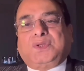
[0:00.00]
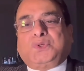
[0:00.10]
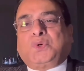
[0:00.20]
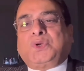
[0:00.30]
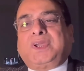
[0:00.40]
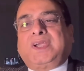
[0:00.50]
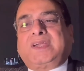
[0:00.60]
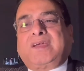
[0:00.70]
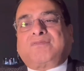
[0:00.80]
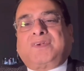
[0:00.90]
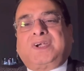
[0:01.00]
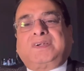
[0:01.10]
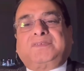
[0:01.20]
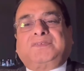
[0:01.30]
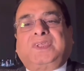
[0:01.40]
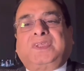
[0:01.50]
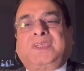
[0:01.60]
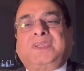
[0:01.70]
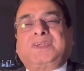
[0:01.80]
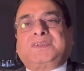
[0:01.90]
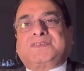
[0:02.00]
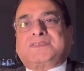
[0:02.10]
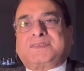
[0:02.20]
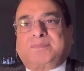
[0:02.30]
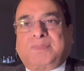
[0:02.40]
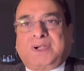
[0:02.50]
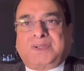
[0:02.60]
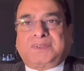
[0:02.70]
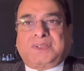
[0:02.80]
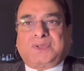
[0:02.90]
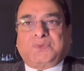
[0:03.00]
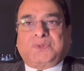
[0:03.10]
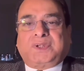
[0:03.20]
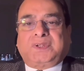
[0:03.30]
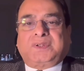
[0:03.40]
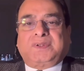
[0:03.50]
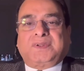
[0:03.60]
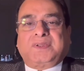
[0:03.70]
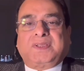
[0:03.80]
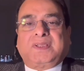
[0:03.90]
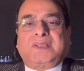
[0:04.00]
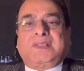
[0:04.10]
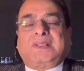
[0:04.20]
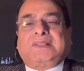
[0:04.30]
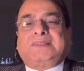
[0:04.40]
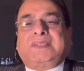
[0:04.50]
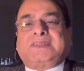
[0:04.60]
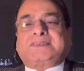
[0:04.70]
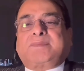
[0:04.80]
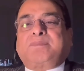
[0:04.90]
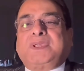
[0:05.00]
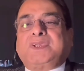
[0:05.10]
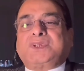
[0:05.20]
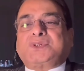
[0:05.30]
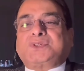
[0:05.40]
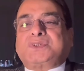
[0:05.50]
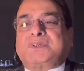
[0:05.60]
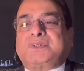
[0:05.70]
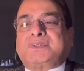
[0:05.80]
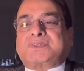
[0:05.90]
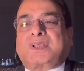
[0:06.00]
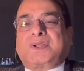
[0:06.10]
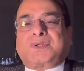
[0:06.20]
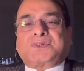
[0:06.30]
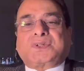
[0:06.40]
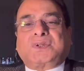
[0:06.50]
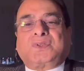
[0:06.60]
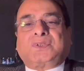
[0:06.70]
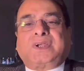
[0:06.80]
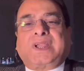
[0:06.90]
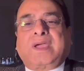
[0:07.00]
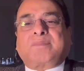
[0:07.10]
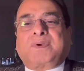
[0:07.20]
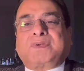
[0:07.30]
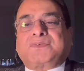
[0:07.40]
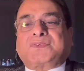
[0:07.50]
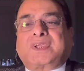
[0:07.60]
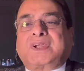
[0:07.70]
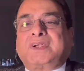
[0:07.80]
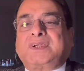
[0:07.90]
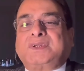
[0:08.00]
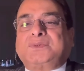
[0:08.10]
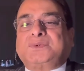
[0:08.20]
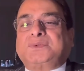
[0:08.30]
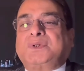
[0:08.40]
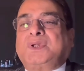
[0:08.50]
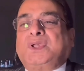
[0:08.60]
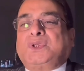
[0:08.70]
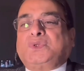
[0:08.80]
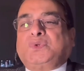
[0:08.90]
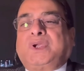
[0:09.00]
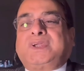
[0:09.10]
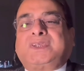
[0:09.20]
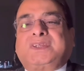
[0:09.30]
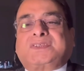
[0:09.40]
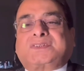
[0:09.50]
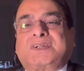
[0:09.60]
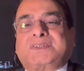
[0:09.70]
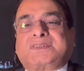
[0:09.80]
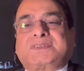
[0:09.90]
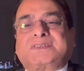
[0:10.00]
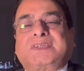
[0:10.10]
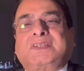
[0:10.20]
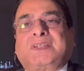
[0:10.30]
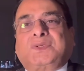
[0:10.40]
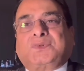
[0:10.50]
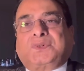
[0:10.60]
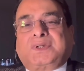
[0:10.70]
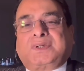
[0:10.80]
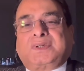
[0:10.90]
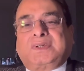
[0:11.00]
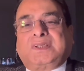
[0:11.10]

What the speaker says: Don't get afraid thinking it is blood in the urine. There is a pinkish discoloration on the diaper secondary to urate crystals in the urine.